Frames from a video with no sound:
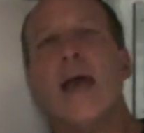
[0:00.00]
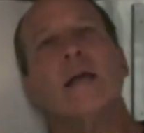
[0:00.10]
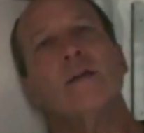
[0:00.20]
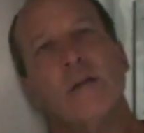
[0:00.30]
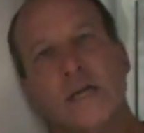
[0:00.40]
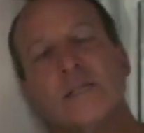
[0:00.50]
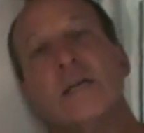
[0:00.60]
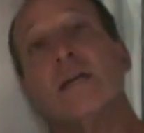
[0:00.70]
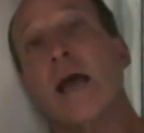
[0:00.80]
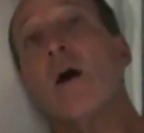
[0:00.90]
and is
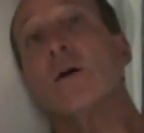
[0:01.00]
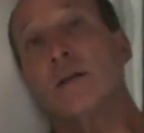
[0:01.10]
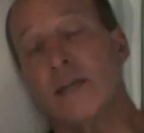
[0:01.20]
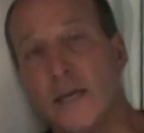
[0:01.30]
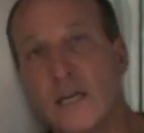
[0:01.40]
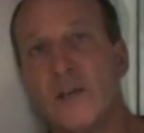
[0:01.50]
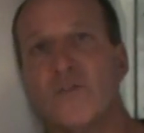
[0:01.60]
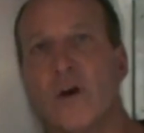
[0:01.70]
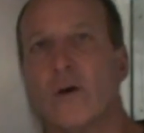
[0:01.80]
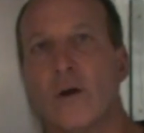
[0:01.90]
in now in kidney
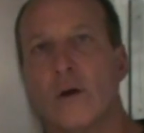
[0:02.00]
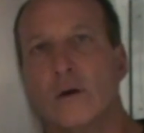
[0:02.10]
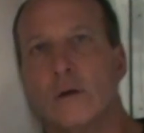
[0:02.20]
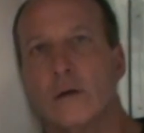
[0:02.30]
failure.